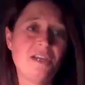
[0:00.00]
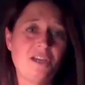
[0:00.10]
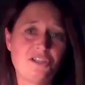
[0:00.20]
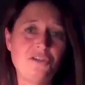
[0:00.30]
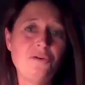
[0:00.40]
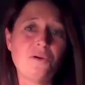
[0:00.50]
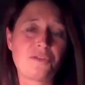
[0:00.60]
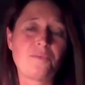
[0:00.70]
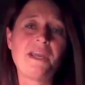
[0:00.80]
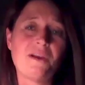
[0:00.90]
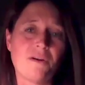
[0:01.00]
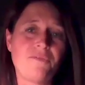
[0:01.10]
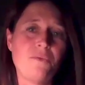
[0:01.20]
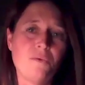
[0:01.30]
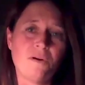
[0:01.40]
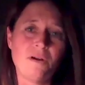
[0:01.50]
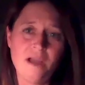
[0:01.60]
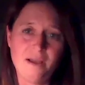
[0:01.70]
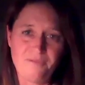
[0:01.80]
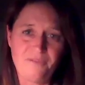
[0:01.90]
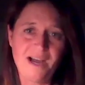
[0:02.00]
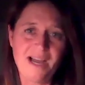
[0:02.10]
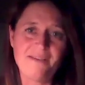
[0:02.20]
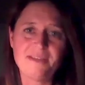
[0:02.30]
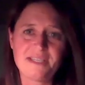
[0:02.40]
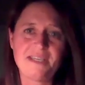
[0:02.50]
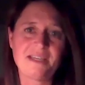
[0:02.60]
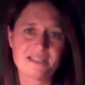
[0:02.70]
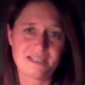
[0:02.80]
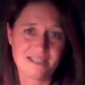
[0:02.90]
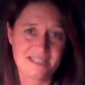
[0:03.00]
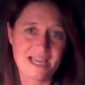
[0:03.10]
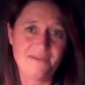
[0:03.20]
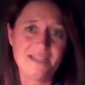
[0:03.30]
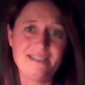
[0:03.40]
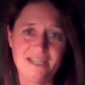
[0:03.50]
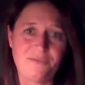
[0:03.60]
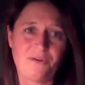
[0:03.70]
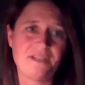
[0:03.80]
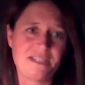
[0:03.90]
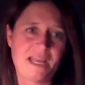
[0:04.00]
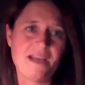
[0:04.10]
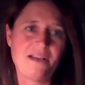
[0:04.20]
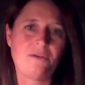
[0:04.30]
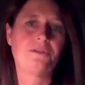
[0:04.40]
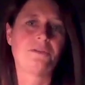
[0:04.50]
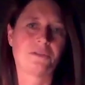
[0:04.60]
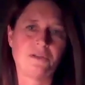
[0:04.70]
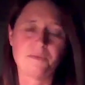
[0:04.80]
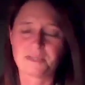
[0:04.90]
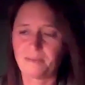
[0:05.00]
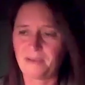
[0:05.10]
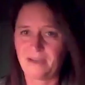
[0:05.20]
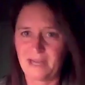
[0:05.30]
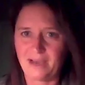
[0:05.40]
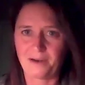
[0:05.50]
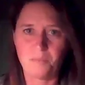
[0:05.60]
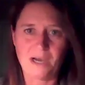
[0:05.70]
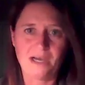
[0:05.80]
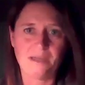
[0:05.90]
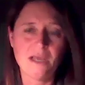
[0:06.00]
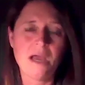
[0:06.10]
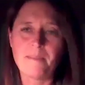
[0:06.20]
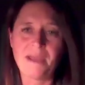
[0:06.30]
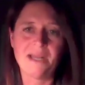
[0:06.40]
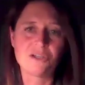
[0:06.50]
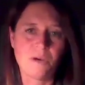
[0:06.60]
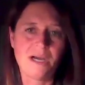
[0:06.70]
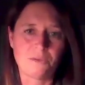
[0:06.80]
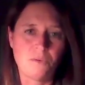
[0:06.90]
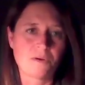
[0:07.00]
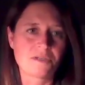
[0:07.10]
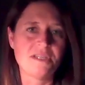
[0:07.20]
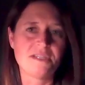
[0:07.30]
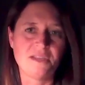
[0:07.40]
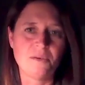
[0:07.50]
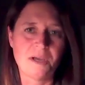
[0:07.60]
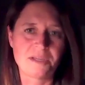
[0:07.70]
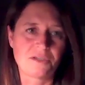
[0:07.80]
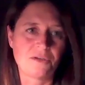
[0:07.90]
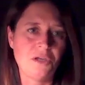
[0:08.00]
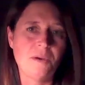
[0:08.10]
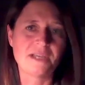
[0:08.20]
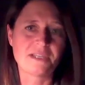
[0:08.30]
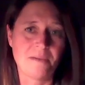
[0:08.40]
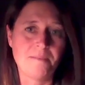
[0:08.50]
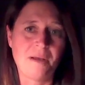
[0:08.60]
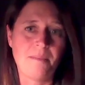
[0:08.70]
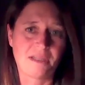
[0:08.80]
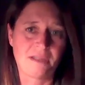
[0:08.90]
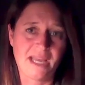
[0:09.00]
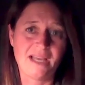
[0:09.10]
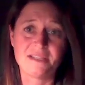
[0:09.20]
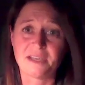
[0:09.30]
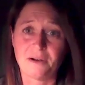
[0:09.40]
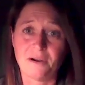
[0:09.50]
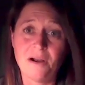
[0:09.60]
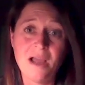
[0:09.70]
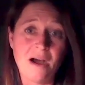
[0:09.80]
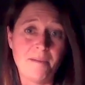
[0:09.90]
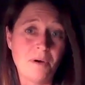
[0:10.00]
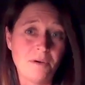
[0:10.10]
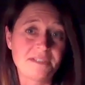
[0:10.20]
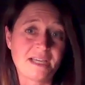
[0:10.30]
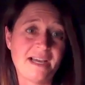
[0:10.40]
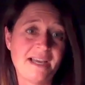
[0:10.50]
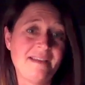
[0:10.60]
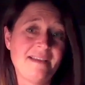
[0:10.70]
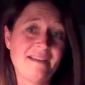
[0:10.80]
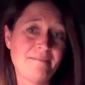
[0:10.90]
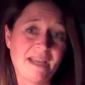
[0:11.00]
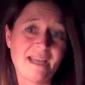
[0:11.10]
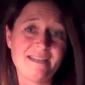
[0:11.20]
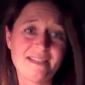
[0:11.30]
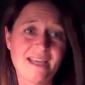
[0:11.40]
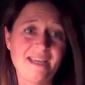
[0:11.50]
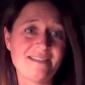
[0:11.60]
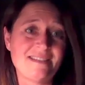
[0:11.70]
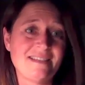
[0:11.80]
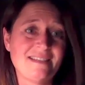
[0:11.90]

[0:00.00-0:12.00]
2 or 3 or 4, 5, 6, 7 different stakeholder groups about how to manage wild horses in the Western U.S. on public lands that are a multi-mandate,